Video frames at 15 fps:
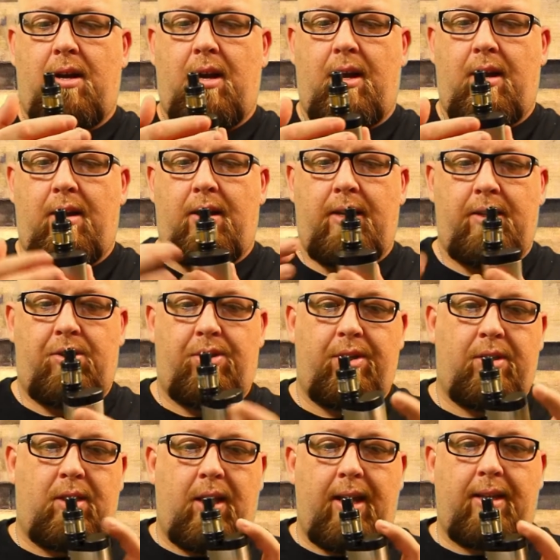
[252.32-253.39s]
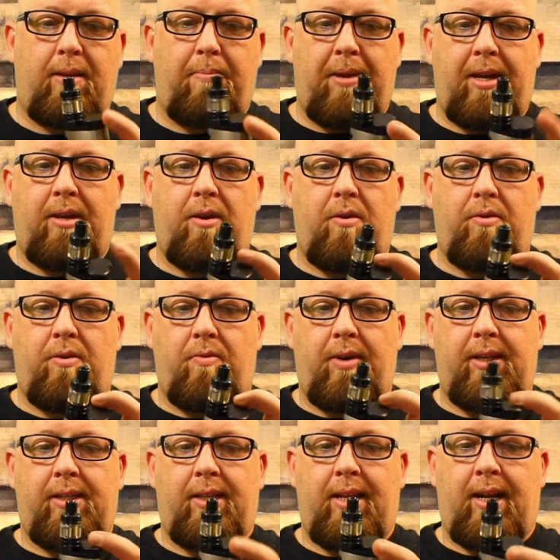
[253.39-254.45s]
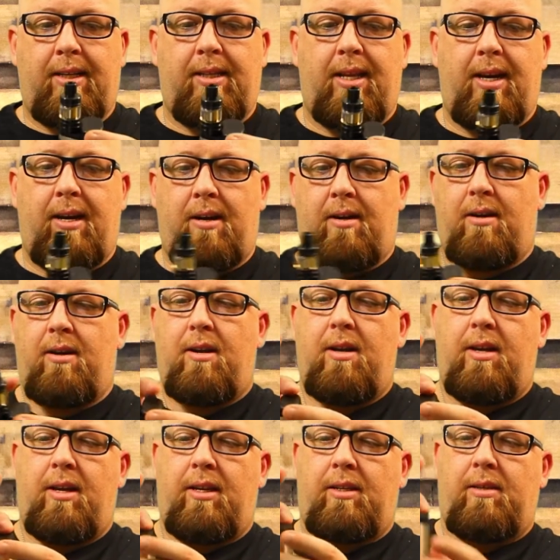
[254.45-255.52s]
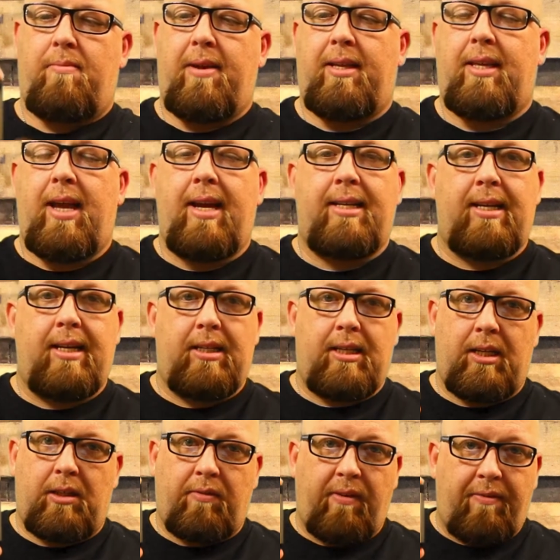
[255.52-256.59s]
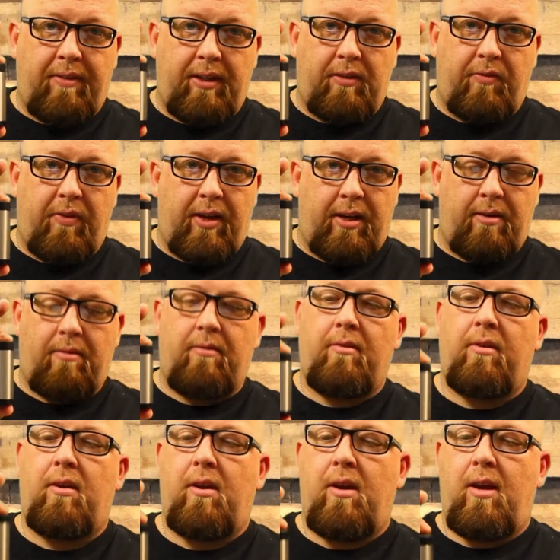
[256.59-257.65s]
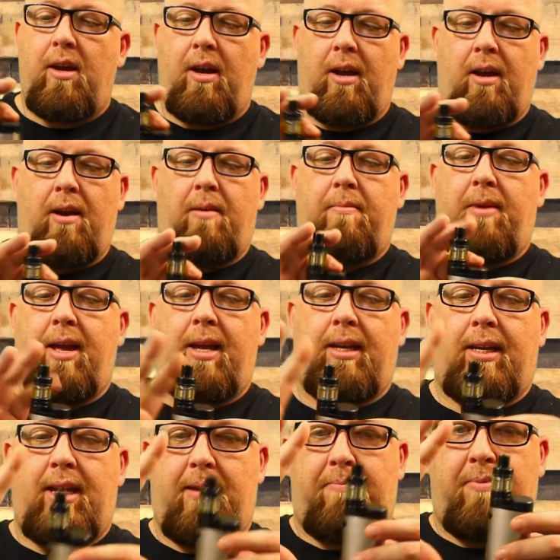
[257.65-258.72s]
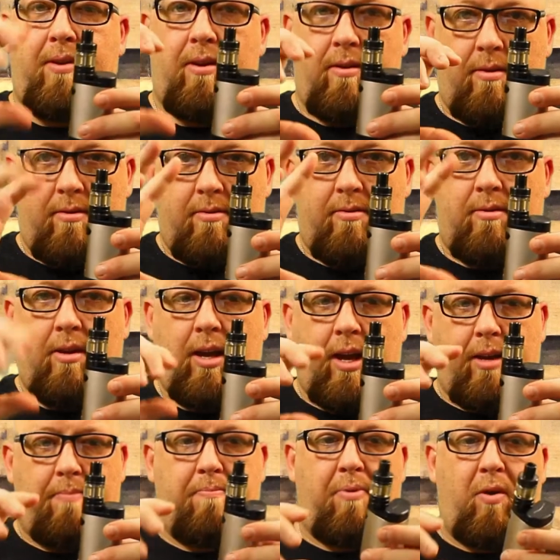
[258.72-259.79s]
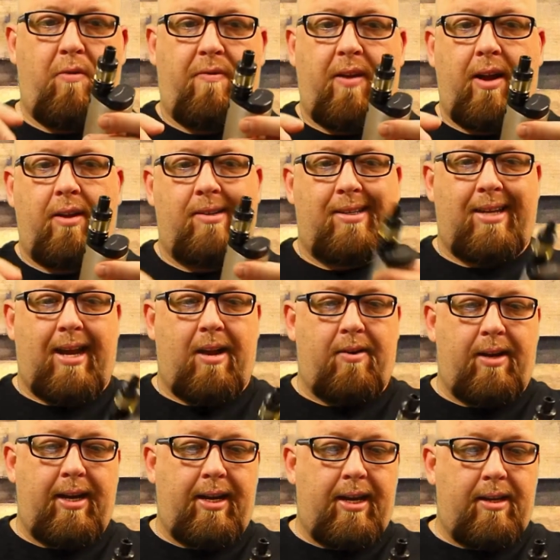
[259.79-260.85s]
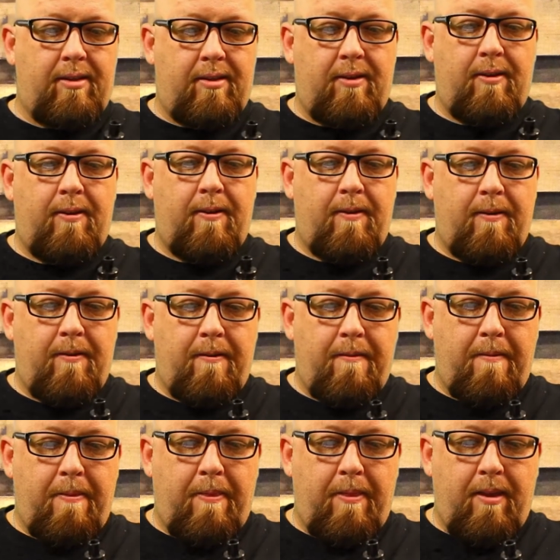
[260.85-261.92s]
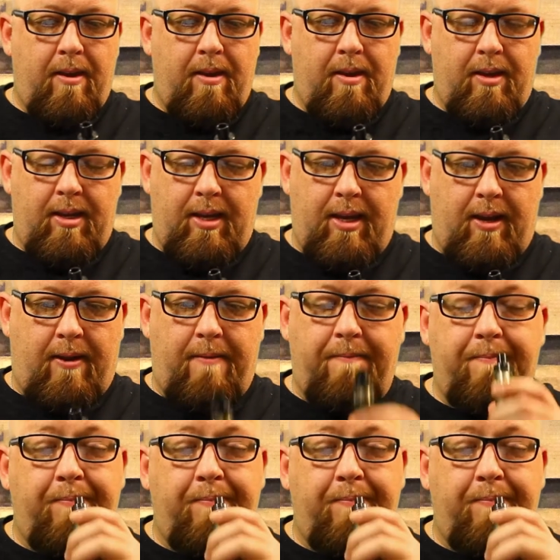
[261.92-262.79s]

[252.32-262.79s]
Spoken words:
is just like the Pico. The reason that's there is to make the 18650s fit and keep the height profile down, I guess. Yeah.